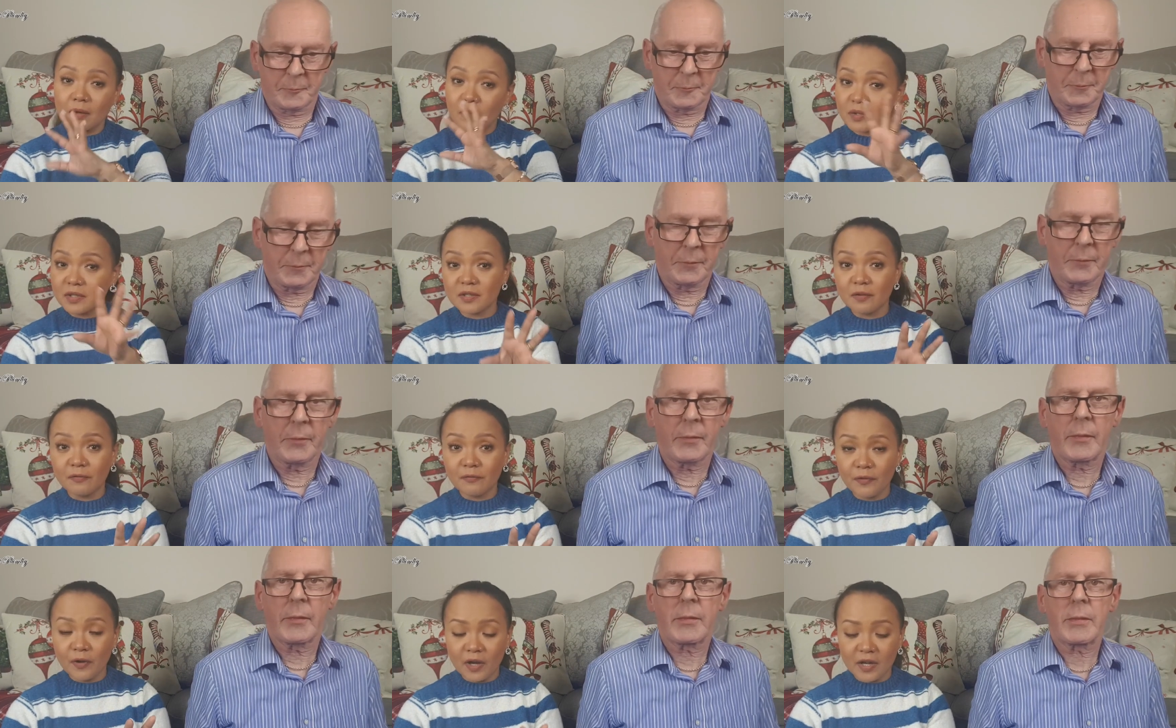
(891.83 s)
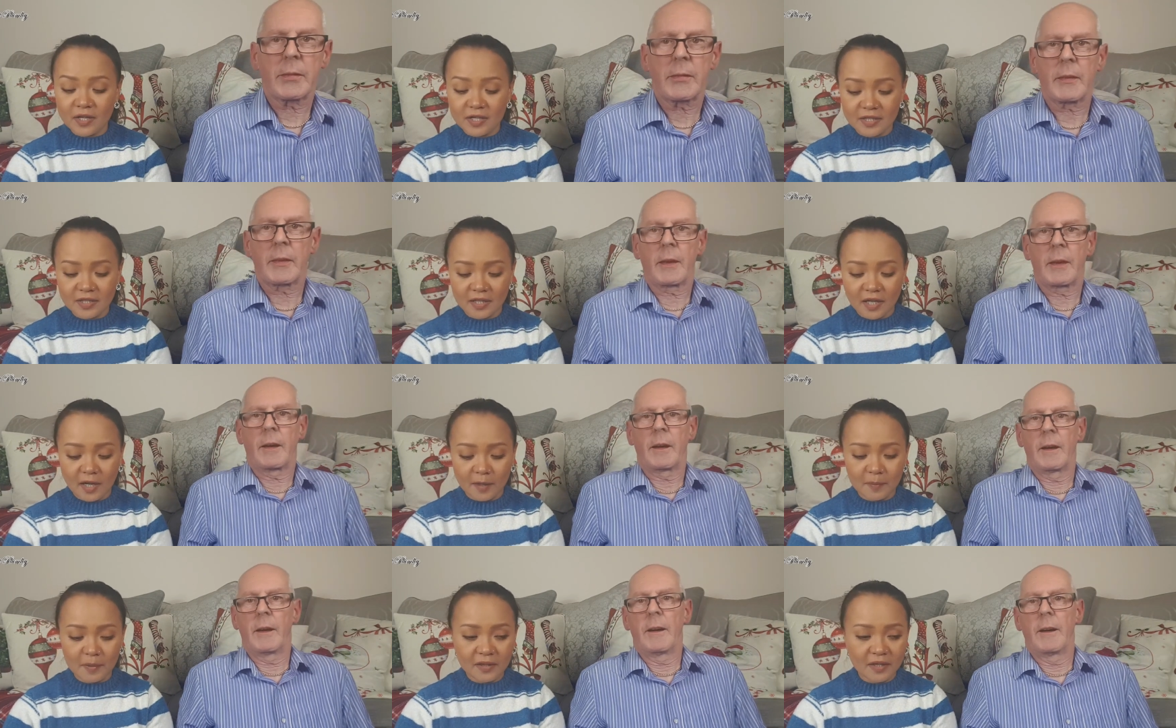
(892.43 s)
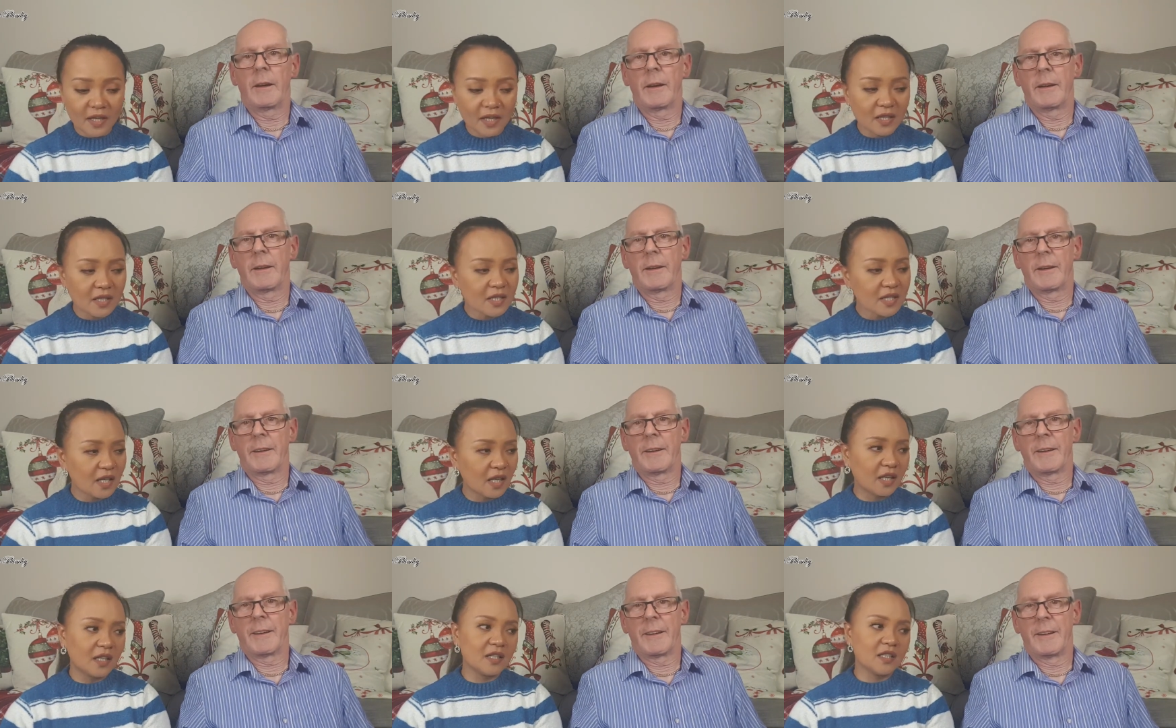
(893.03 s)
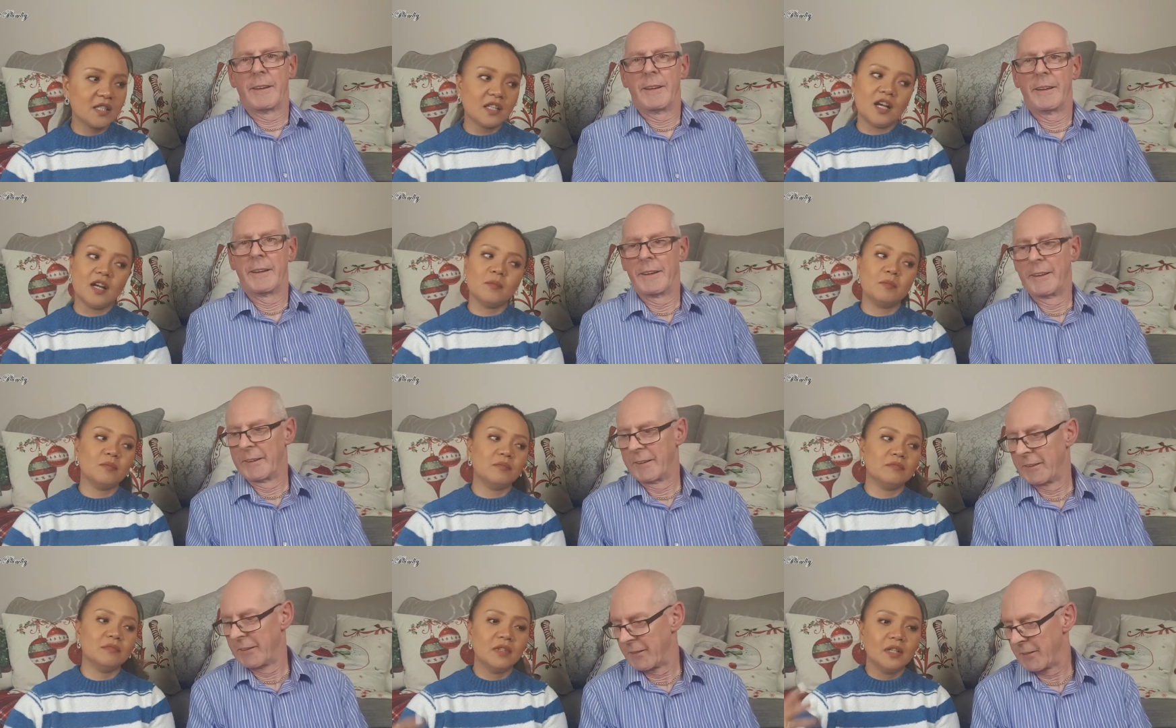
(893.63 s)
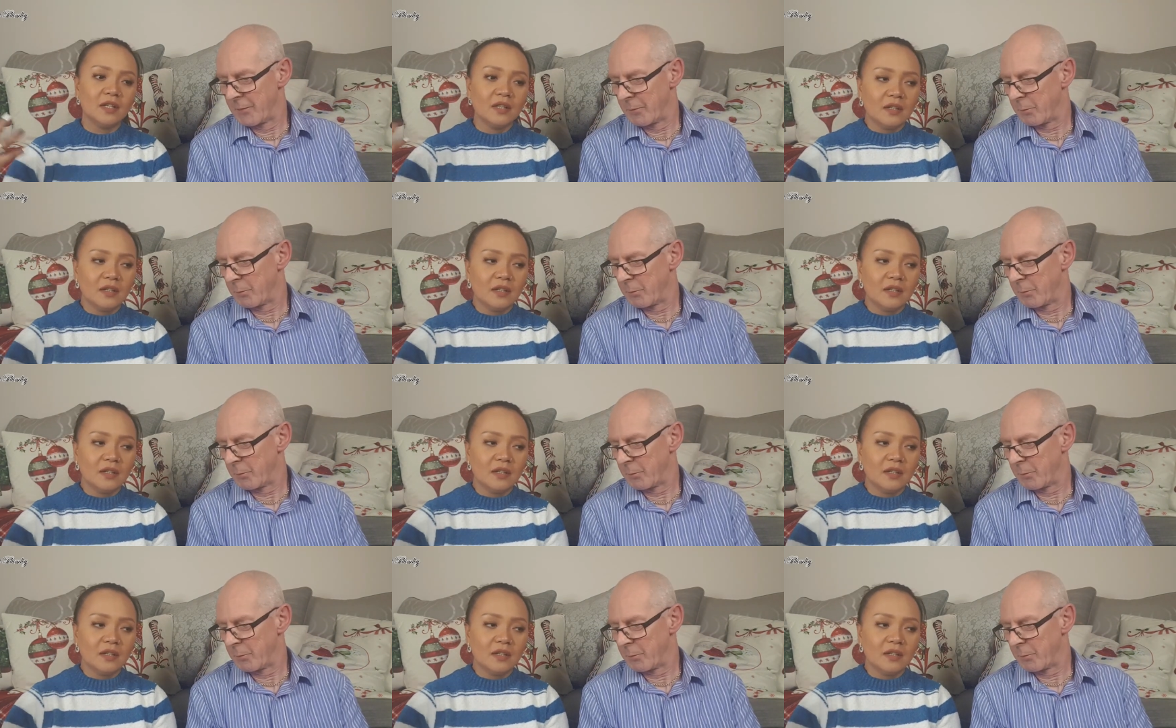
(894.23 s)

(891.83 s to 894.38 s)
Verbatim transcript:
Speaker 1: That was the first time, and then the second time